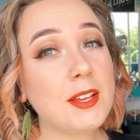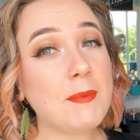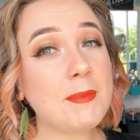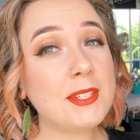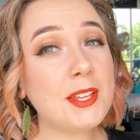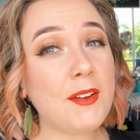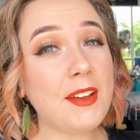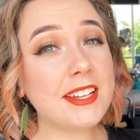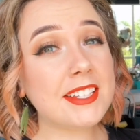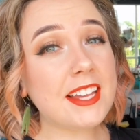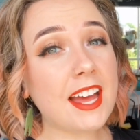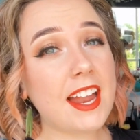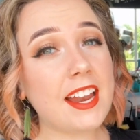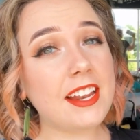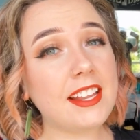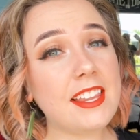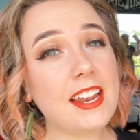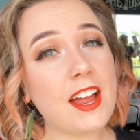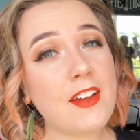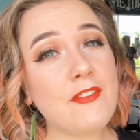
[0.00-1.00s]
I'm so
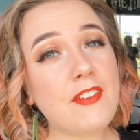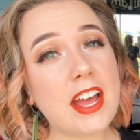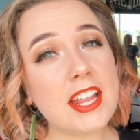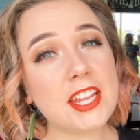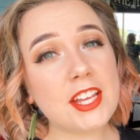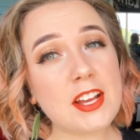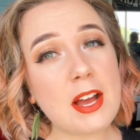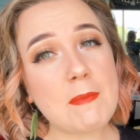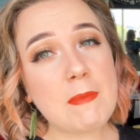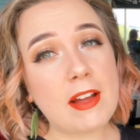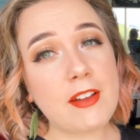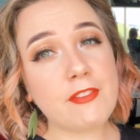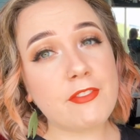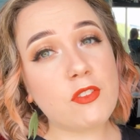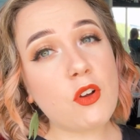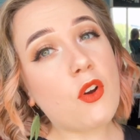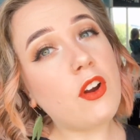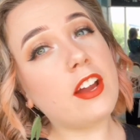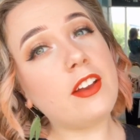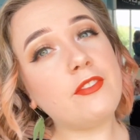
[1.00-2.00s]
excited that I finally got my
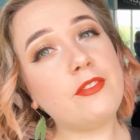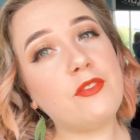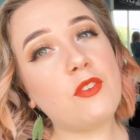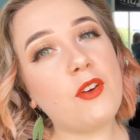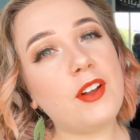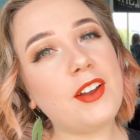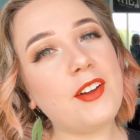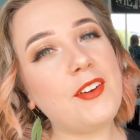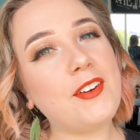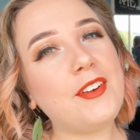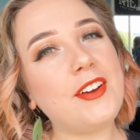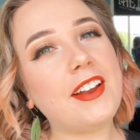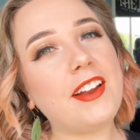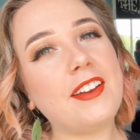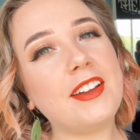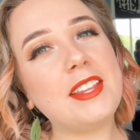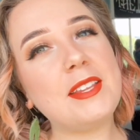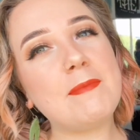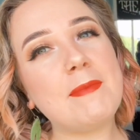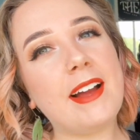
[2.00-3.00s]
Flora and Fauna
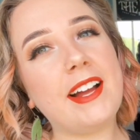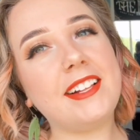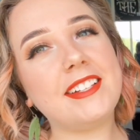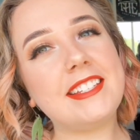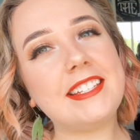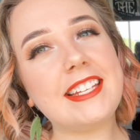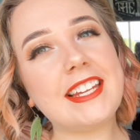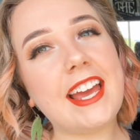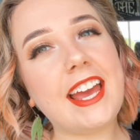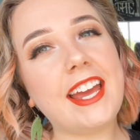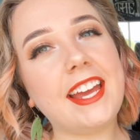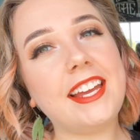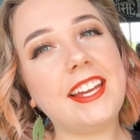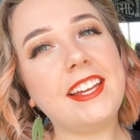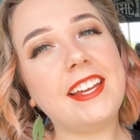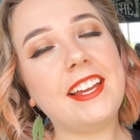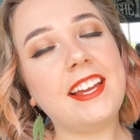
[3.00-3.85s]
order in the mail today.